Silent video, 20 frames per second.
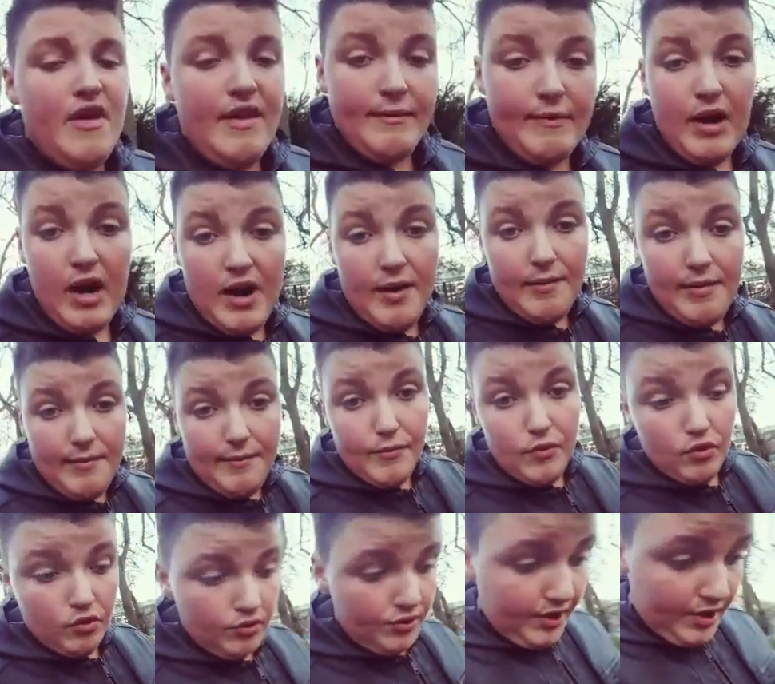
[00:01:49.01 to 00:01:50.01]
there might be
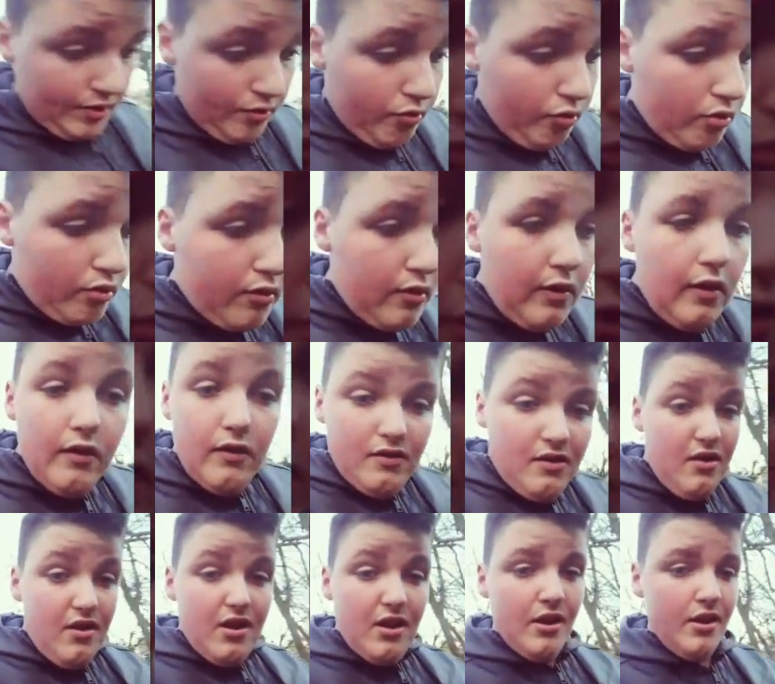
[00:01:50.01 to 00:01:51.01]
more deals
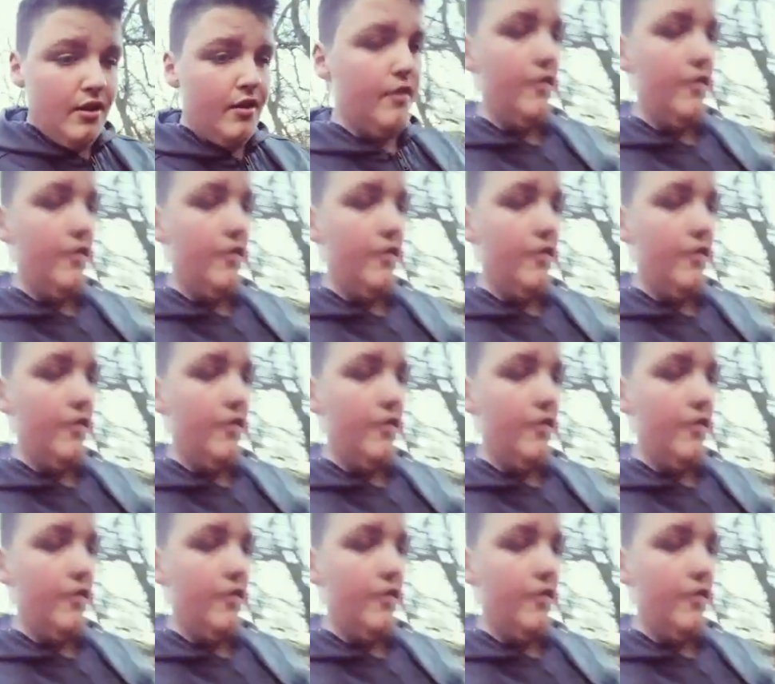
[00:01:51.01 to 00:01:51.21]
cause